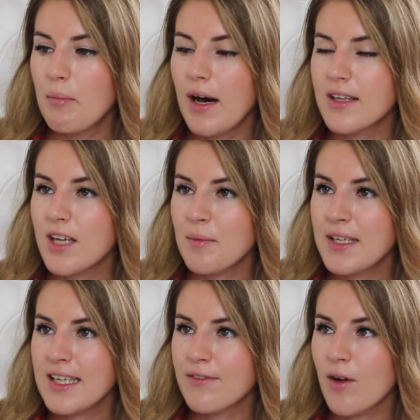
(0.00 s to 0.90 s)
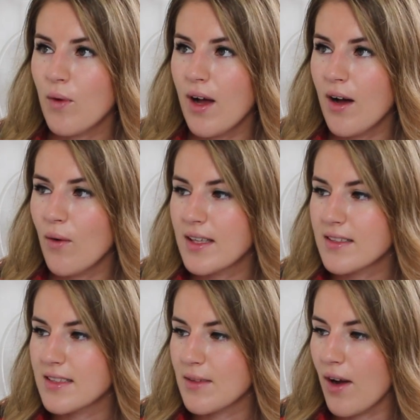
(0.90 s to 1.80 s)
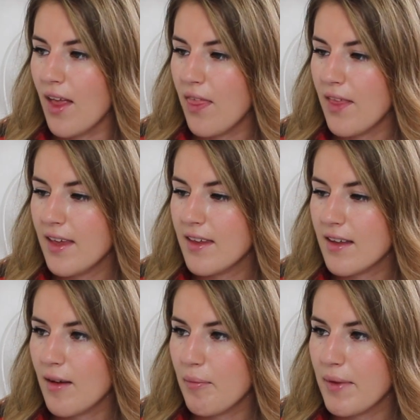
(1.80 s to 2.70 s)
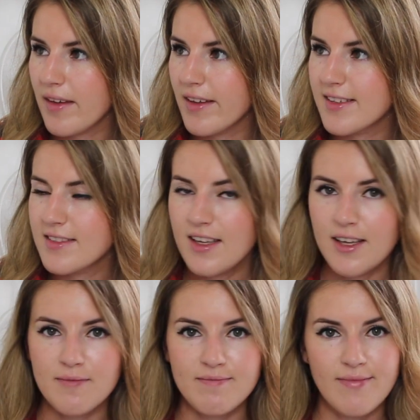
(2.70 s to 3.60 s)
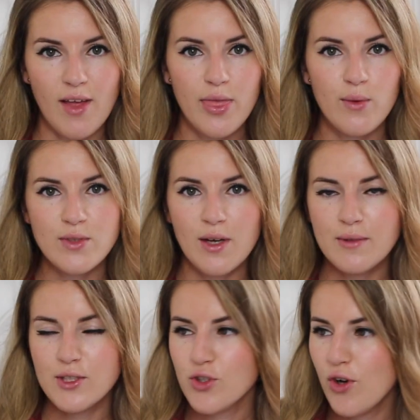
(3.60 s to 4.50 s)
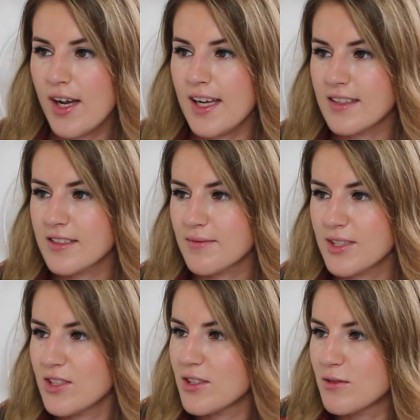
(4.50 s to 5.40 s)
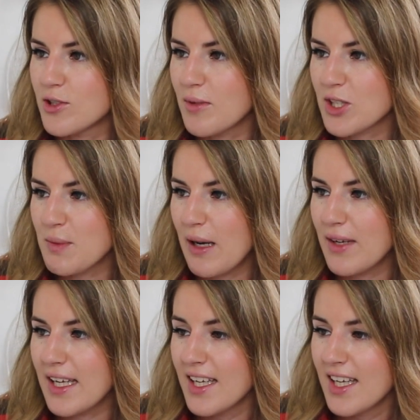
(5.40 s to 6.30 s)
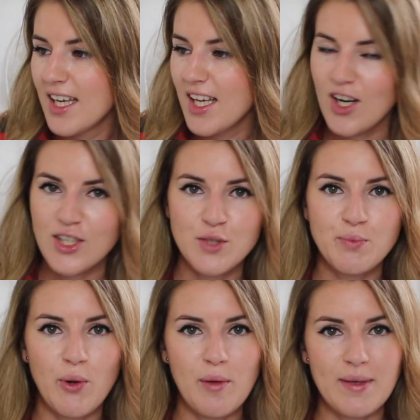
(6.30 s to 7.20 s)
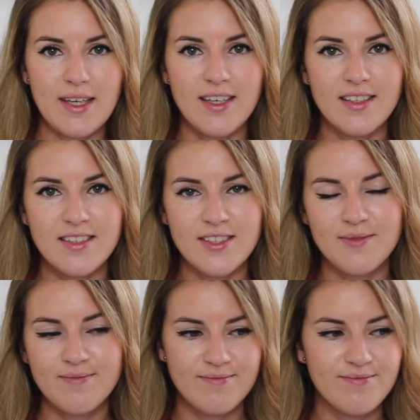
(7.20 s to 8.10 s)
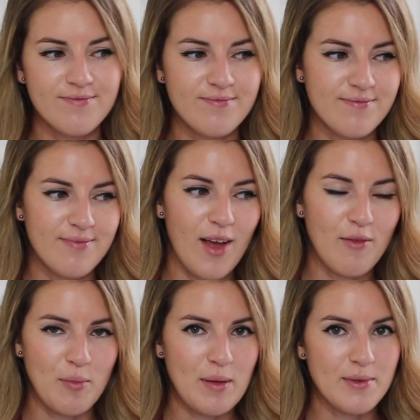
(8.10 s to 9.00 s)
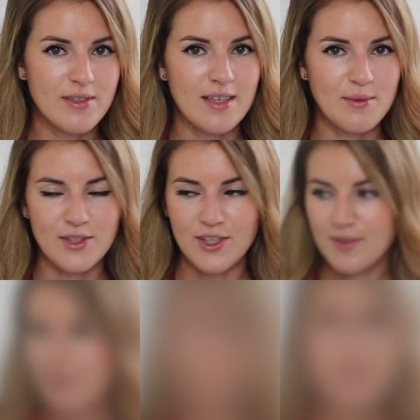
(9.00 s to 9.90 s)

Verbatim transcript: but I'm going to give it a whirl and see what I think because yeah I thought I would try it. I don't know too much about it I just bought it because other people said it was good